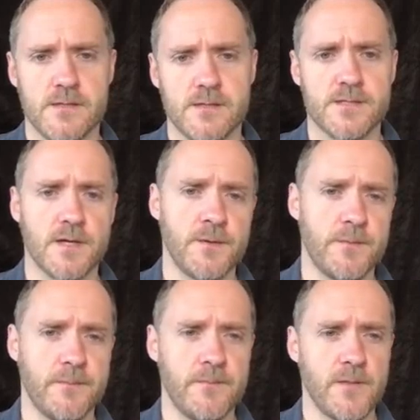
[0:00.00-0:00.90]
So
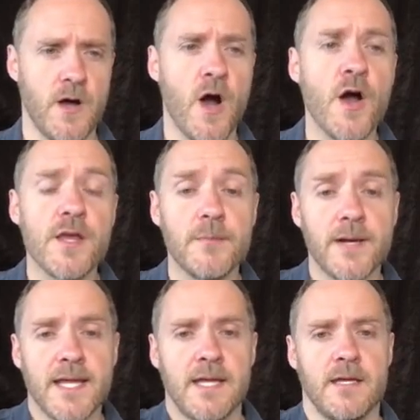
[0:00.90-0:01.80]

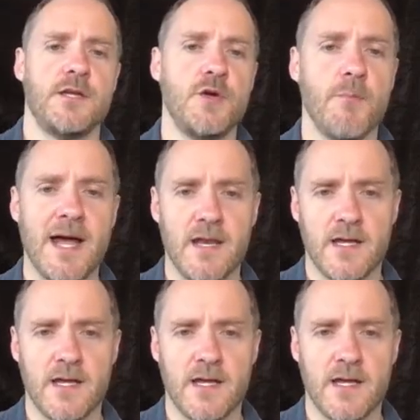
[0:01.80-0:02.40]
arguably, you might look at